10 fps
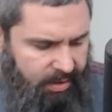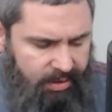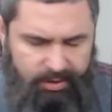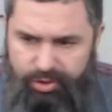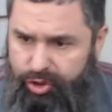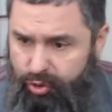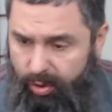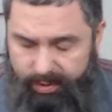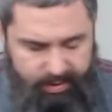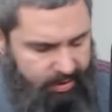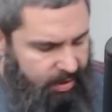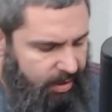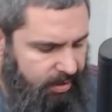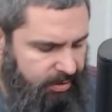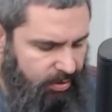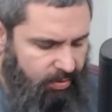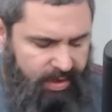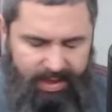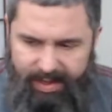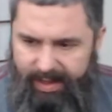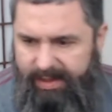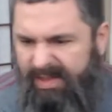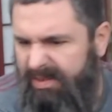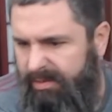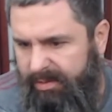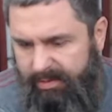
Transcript: short. So it doesn't,